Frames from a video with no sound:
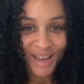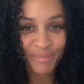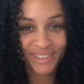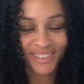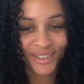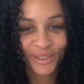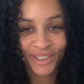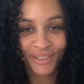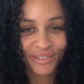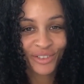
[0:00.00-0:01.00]
episode
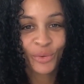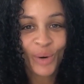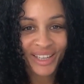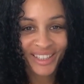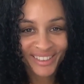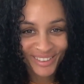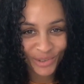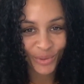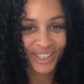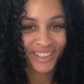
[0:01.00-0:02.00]
of
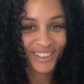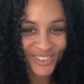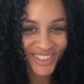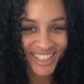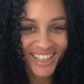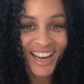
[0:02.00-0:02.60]
2023.